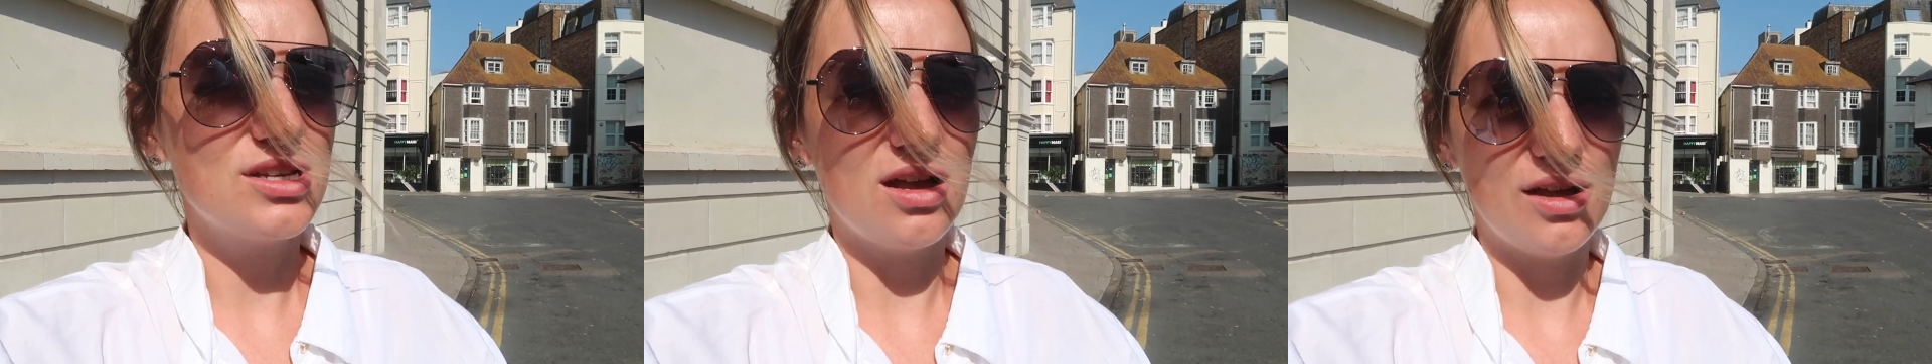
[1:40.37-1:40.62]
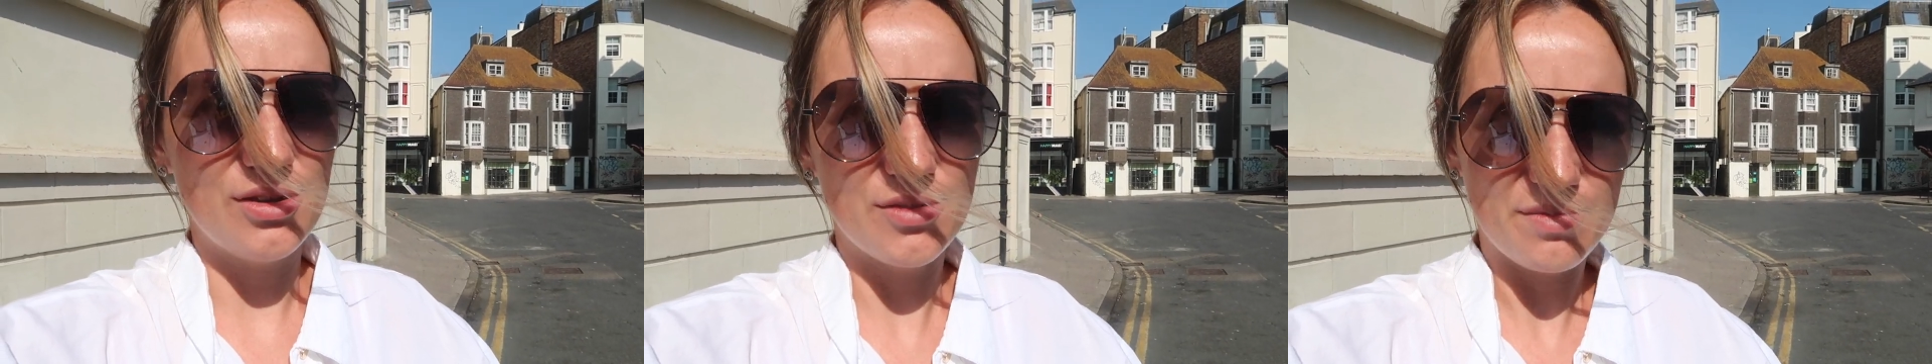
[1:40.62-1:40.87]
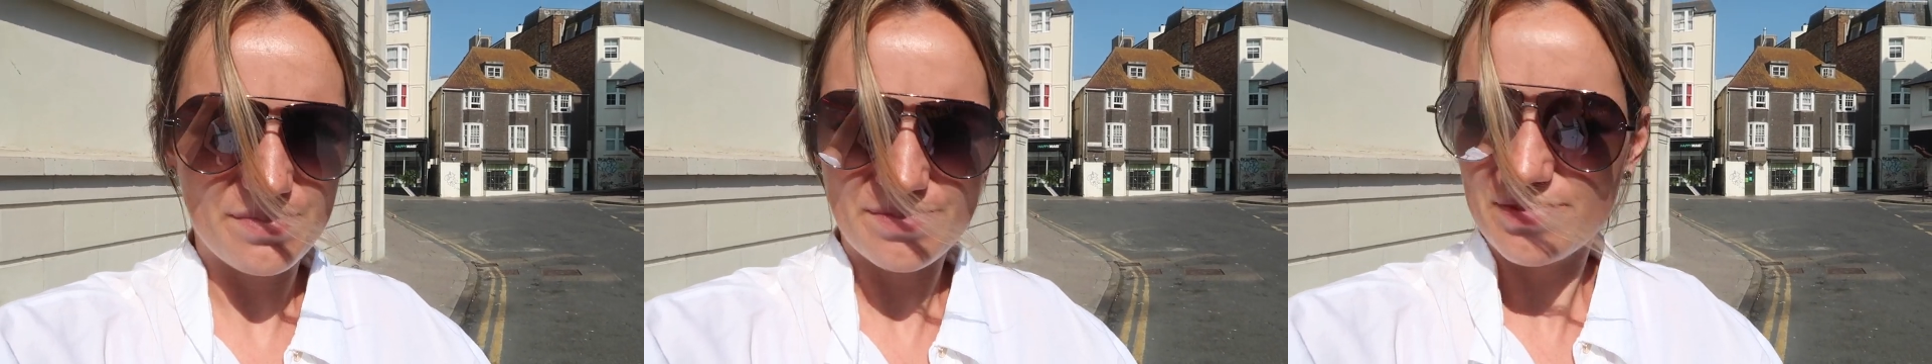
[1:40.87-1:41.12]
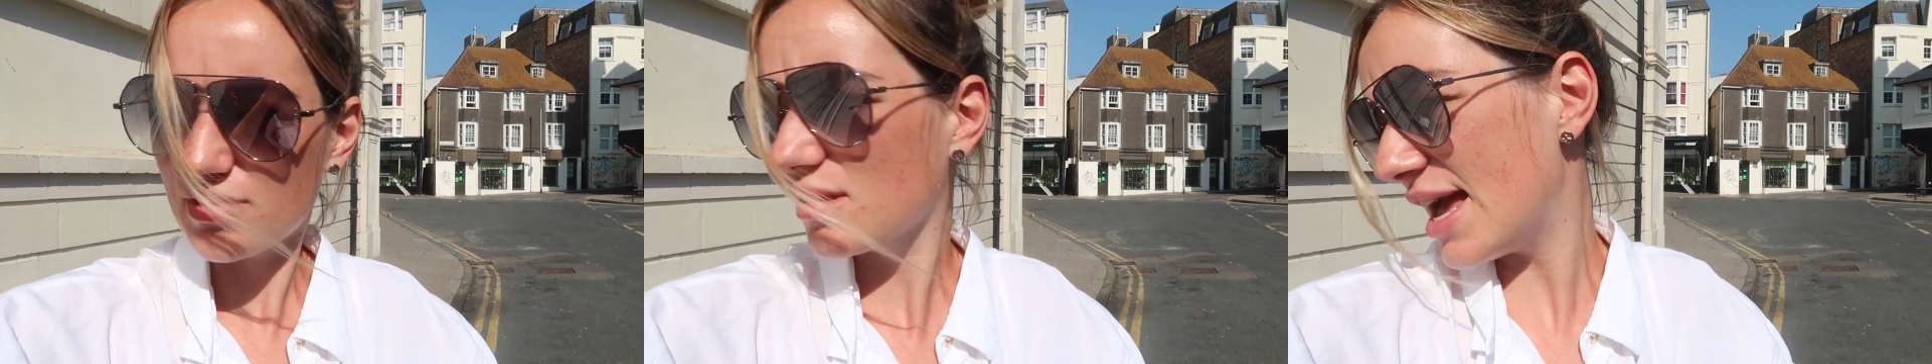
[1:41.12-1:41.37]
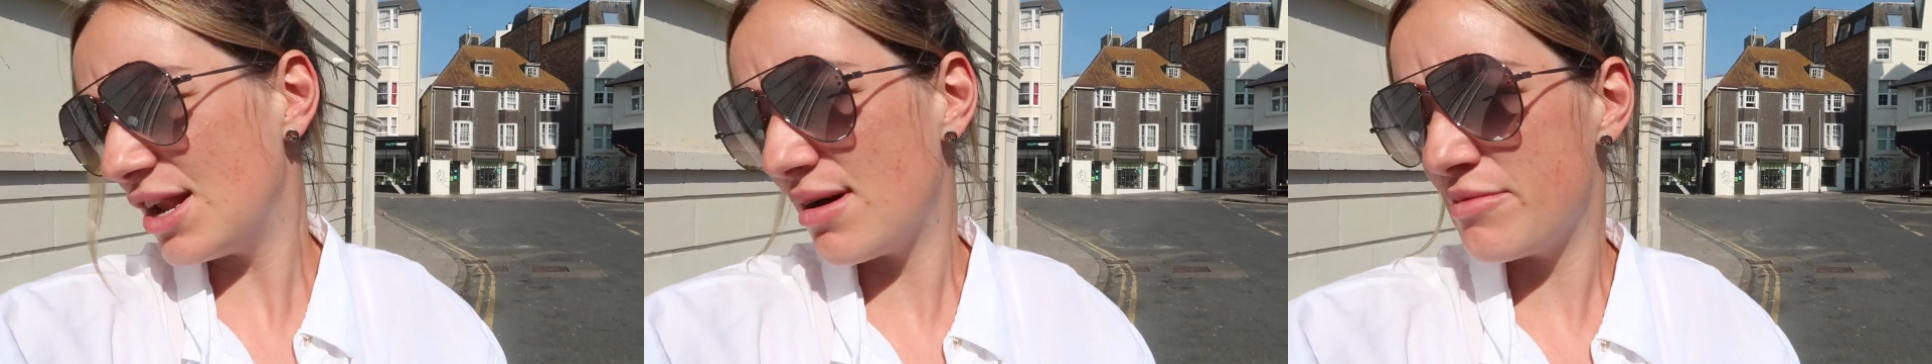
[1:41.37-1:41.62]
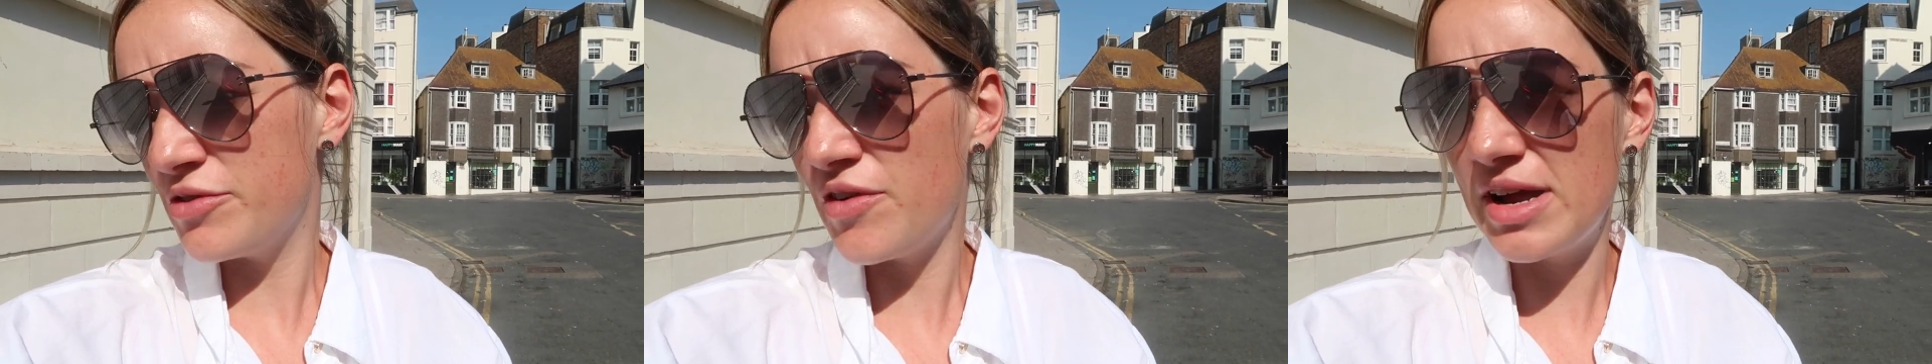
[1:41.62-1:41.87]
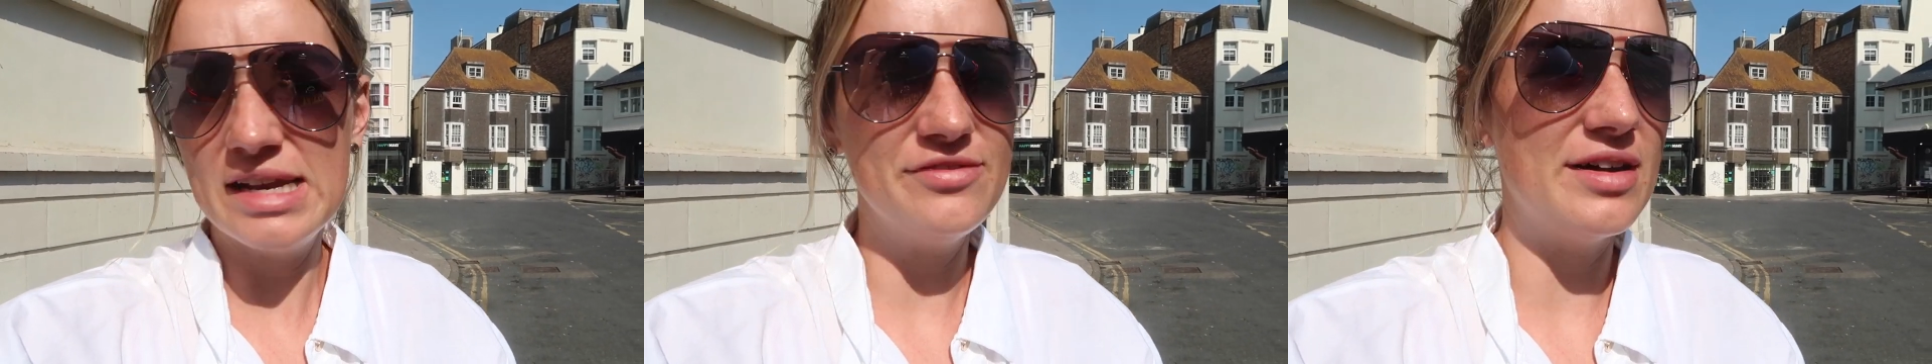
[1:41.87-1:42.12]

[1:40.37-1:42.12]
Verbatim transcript: So anyway, we finally